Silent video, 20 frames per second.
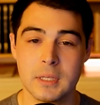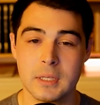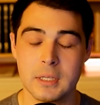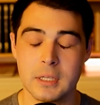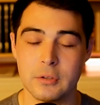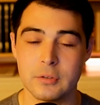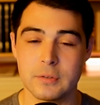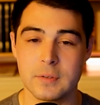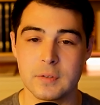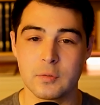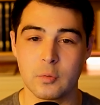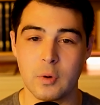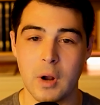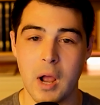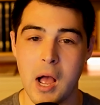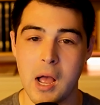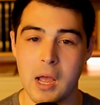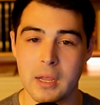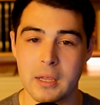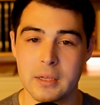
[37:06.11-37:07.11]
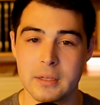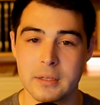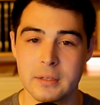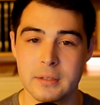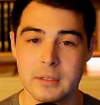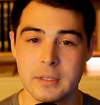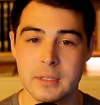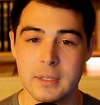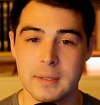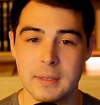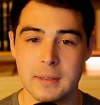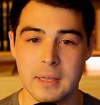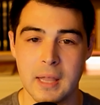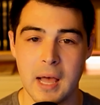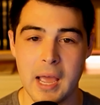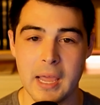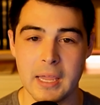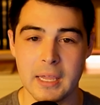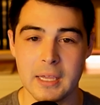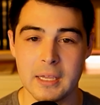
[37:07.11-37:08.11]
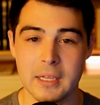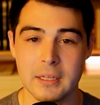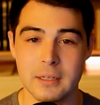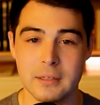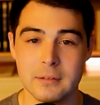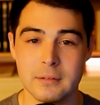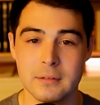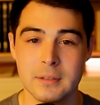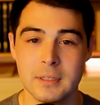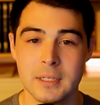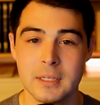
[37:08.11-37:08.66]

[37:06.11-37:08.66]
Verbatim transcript: He uses rock, lion,